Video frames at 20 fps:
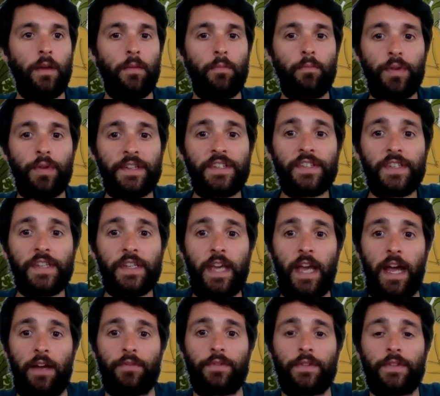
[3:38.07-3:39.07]
British
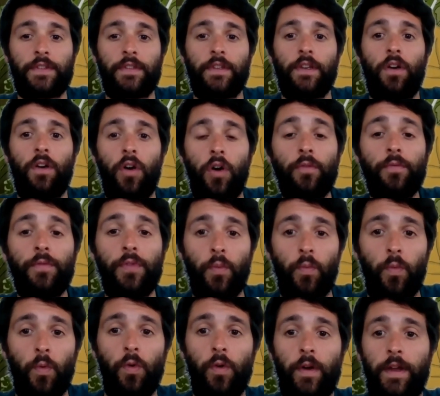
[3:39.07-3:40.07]
accounts of the
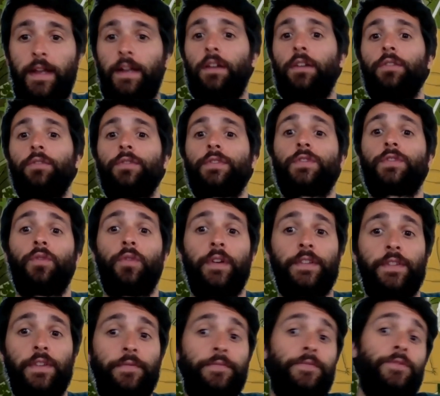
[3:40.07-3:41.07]
war include
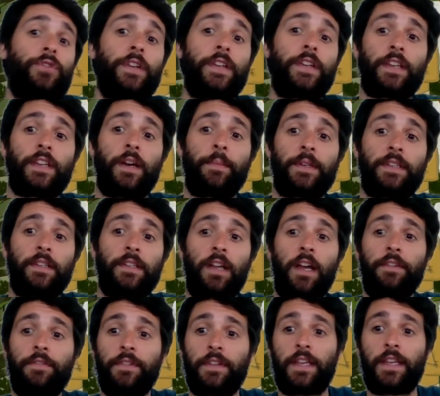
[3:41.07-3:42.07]
stories of trees coming to
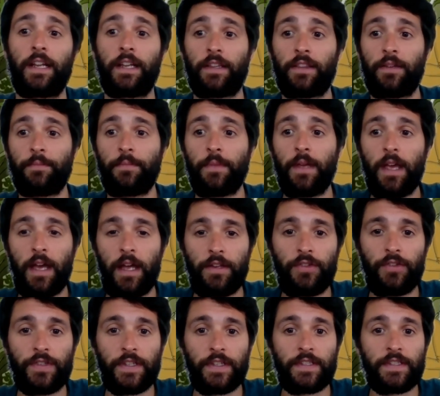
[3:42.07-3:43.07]
life and killing them, and
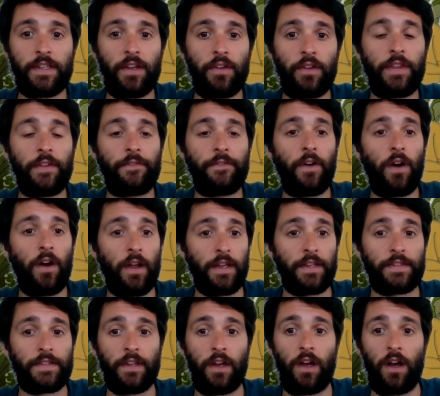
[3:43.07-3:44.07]
using stealthy
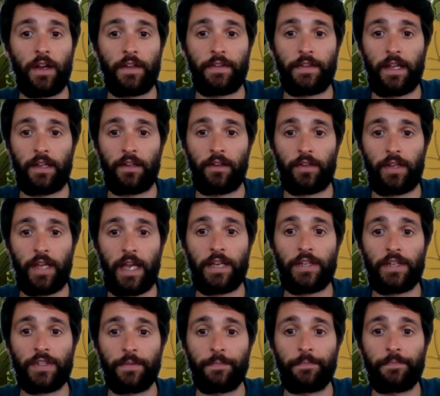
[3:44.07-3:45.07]
fires to hide their
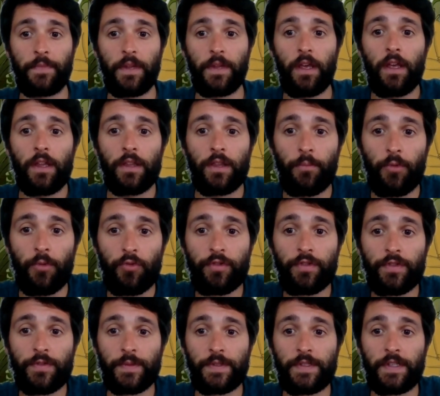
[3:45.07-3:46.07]
location. The
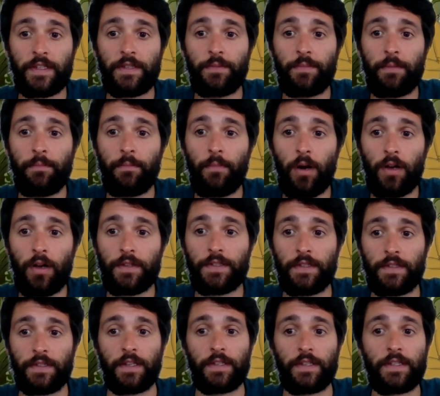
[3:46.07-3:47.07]
Maroons were said to be
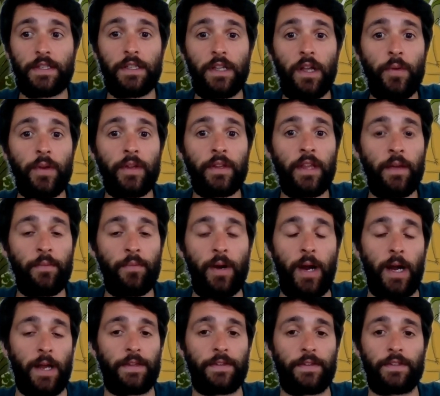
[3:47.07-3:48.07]
masters at slowing their
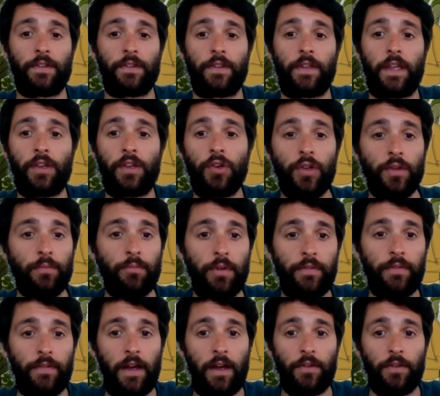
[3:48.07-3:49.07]
breath so that they couldn't
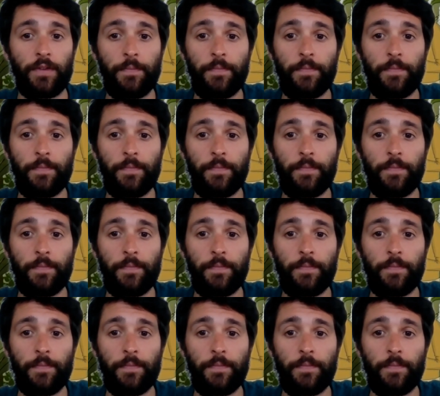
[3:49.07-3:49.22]
be found.